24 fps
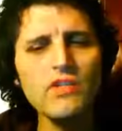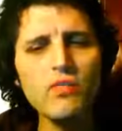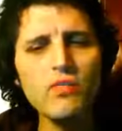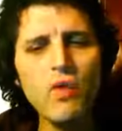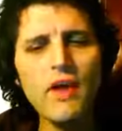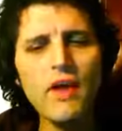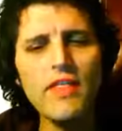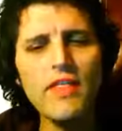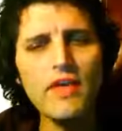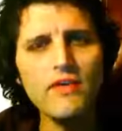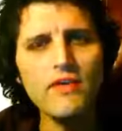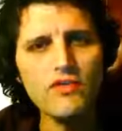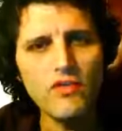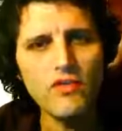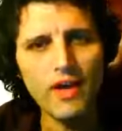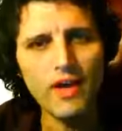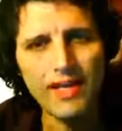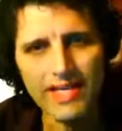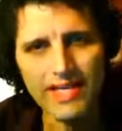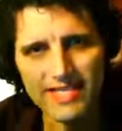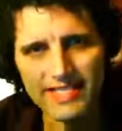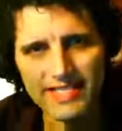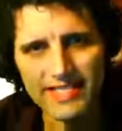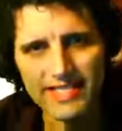This is why
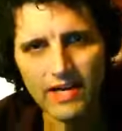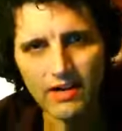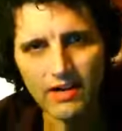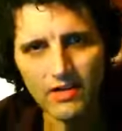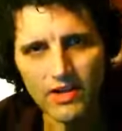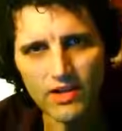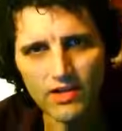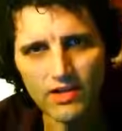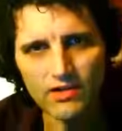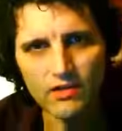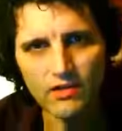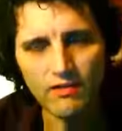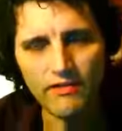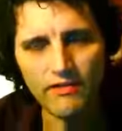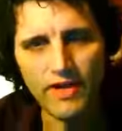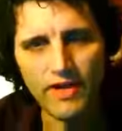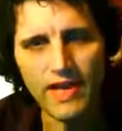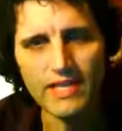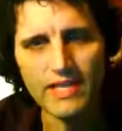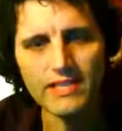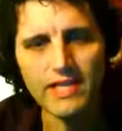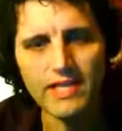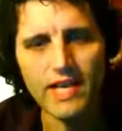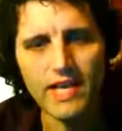they're trying to settle this
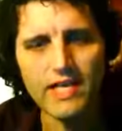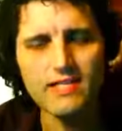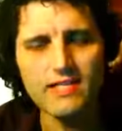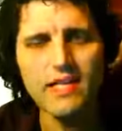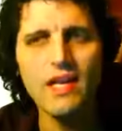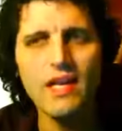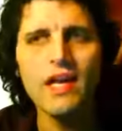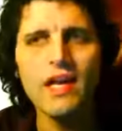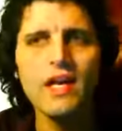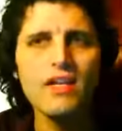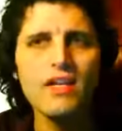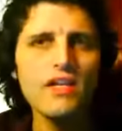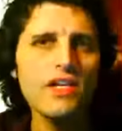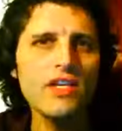so fast, guys.